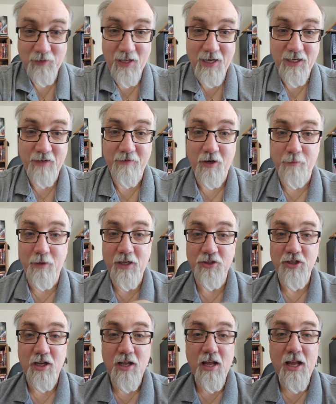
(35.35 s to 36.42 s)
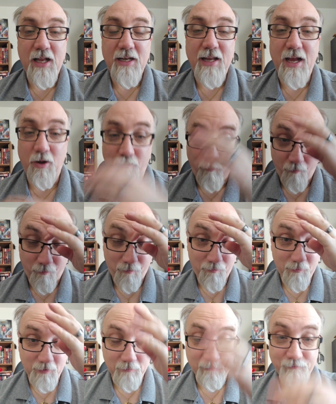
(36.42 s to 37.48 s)
Thank you very much. Now,
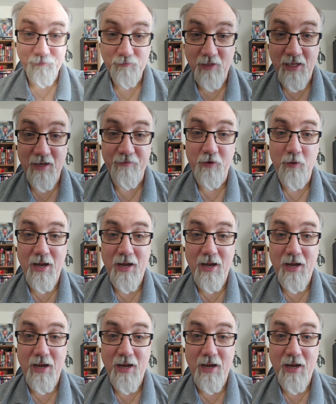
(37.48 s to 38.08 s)
if